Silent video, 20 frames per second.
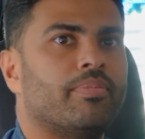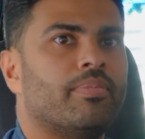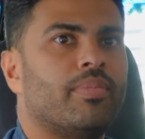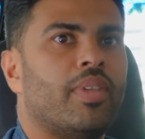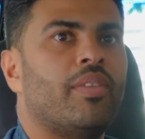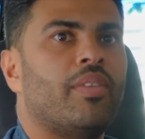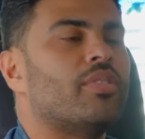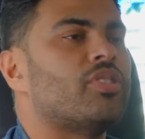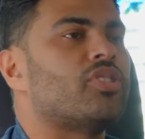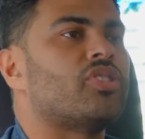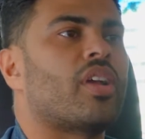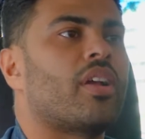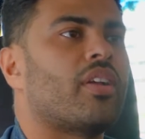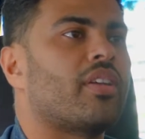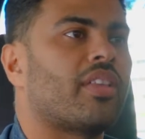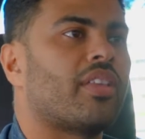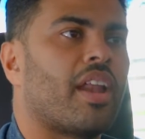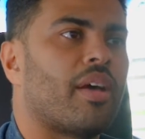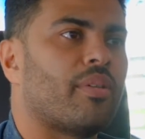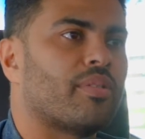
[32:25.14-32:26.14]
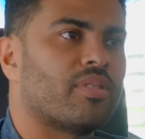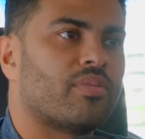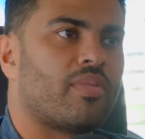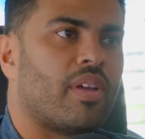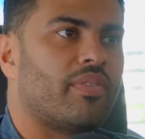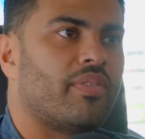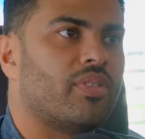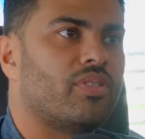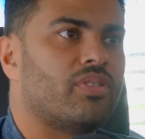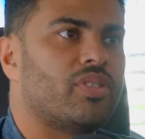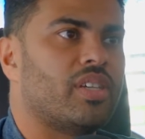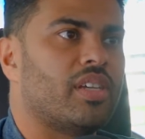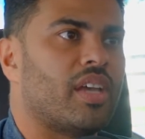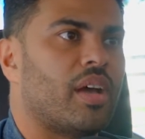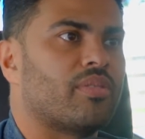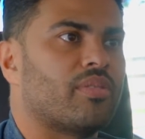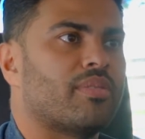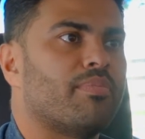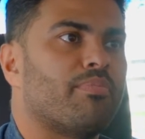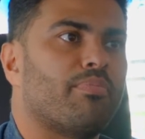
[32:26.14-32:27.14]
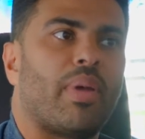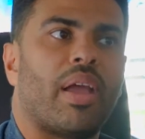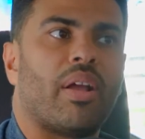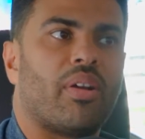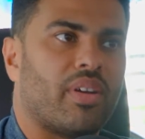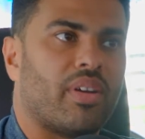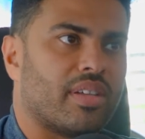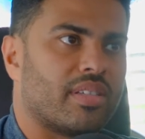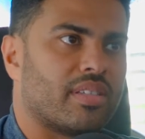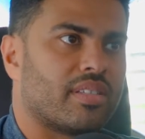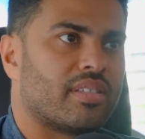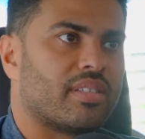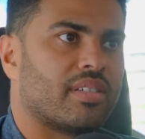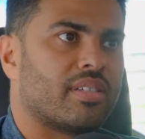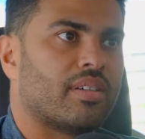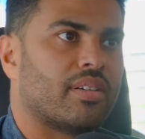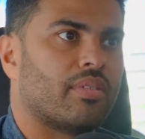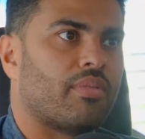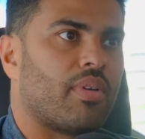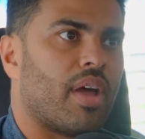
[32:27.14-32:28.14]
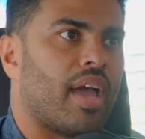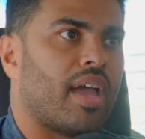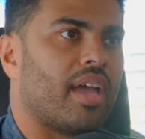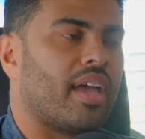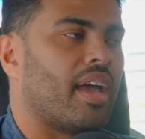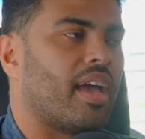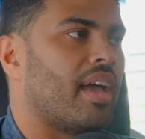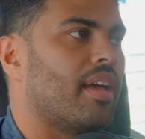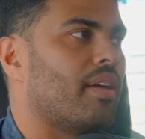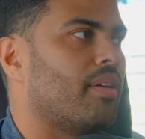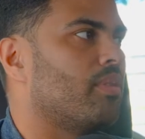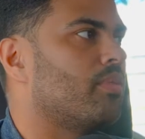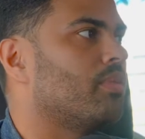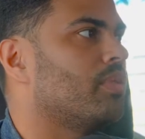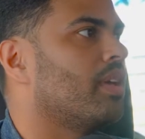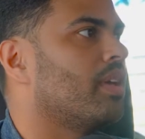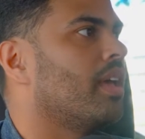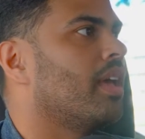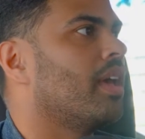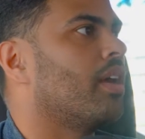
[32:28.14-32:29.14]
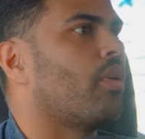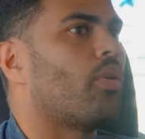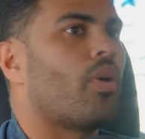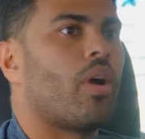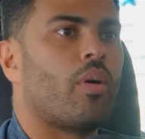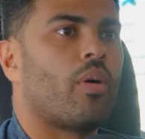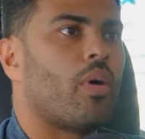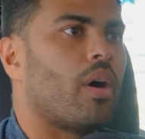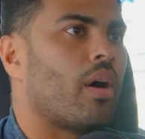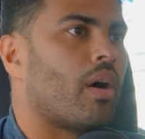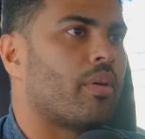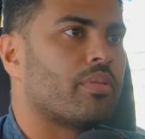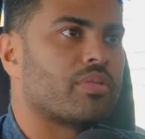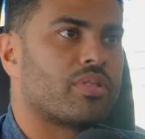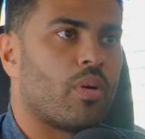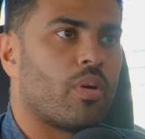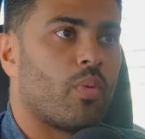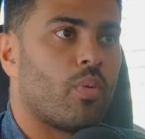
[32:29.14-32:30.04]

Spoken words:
even sharing that I was a refugee. I was embarrassed, right? Or I was on